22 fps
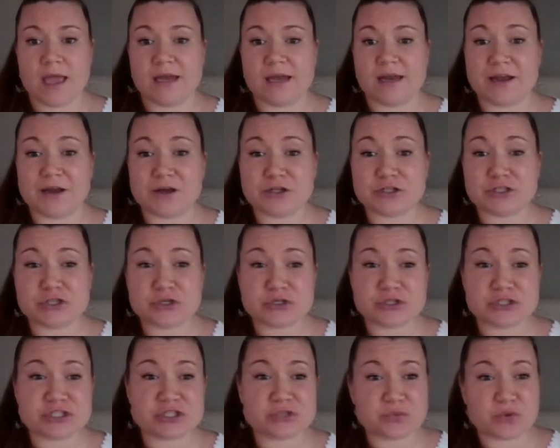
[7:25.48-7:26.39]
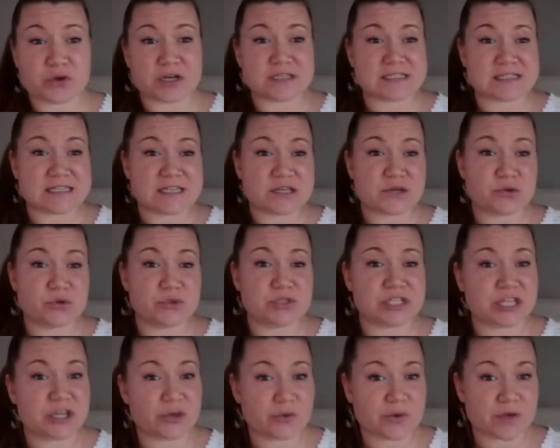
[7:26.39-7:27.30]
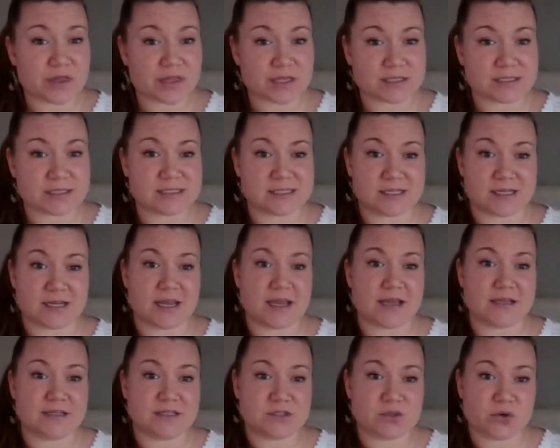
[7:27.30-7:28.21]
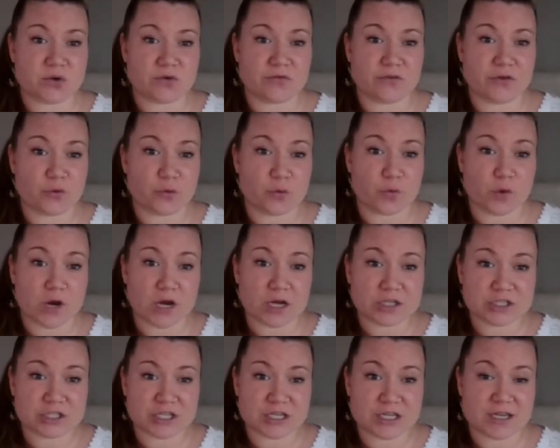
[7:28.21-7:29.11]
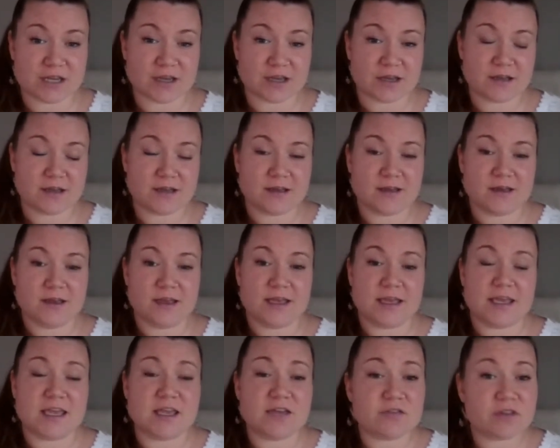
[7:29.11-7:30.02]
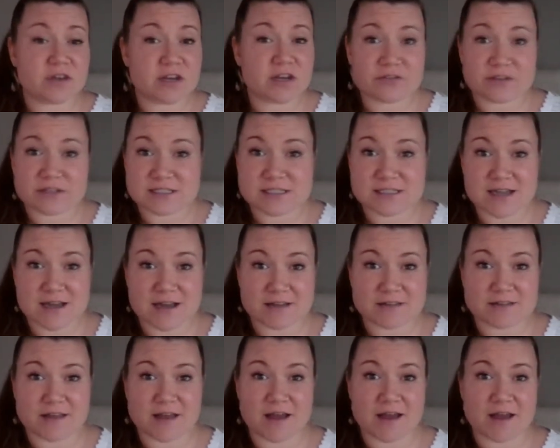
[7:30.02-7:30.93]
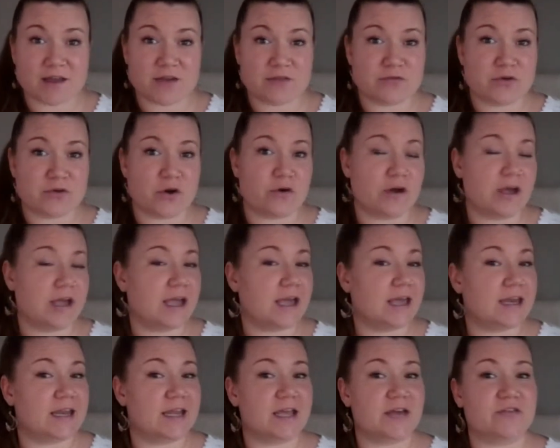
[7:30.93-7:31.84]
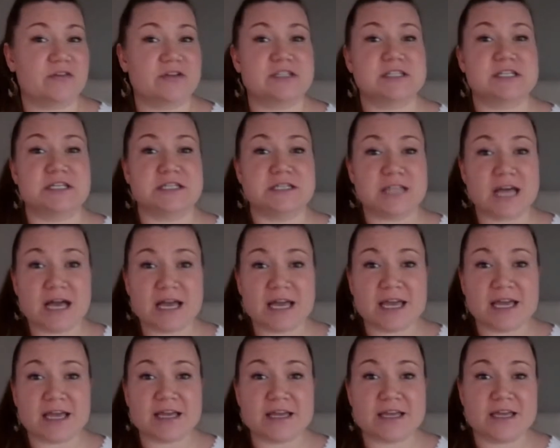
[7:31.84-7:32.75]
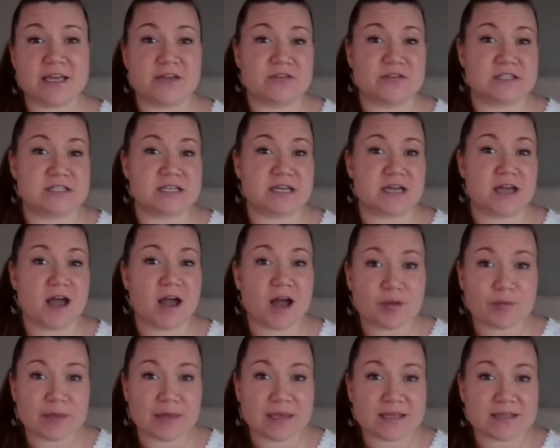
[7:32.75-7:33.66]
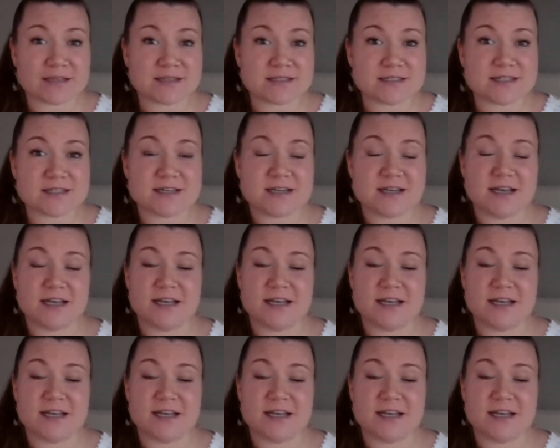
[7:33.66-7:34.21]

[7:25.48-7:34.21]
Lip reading: And I also just want to see who's here with us today, so if you're watching, even if it's not live, go ahead and give us a like, give us a comment,